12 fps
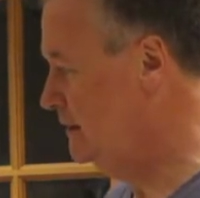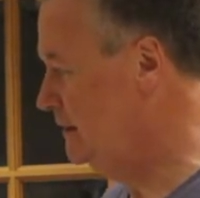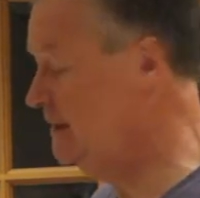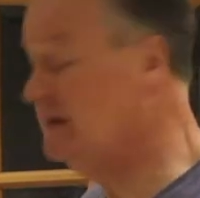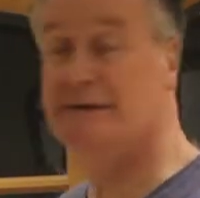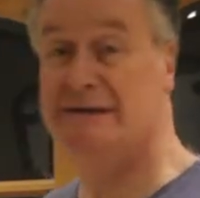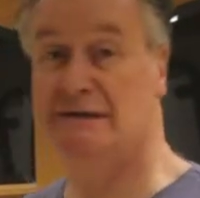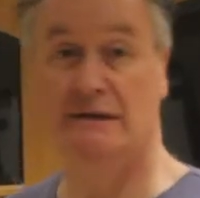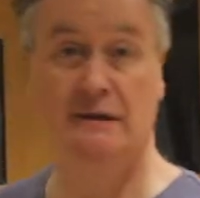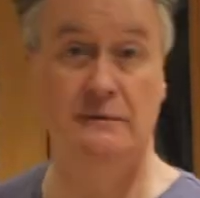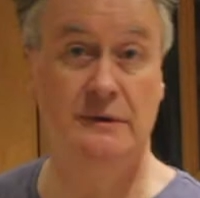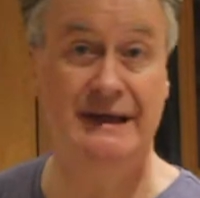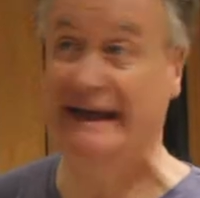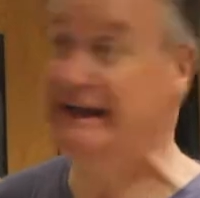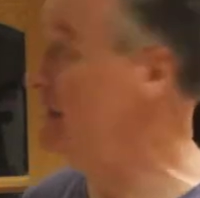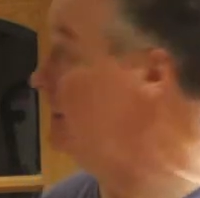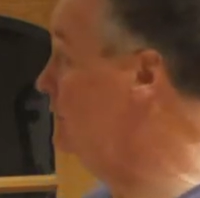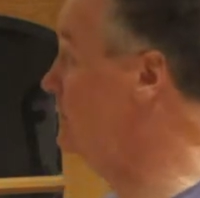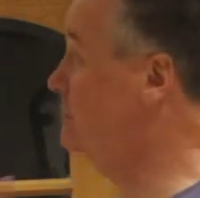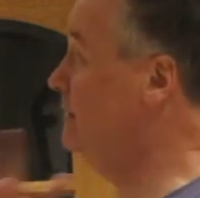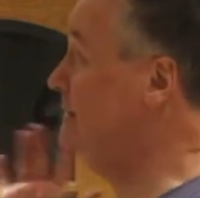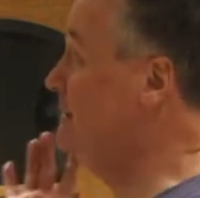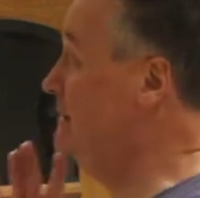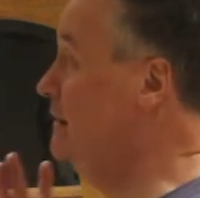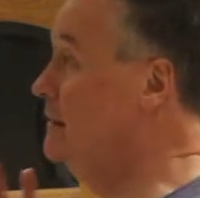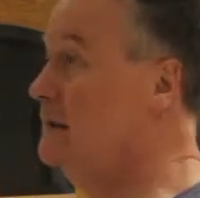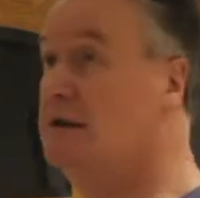You don't need to know what any of the 20 are,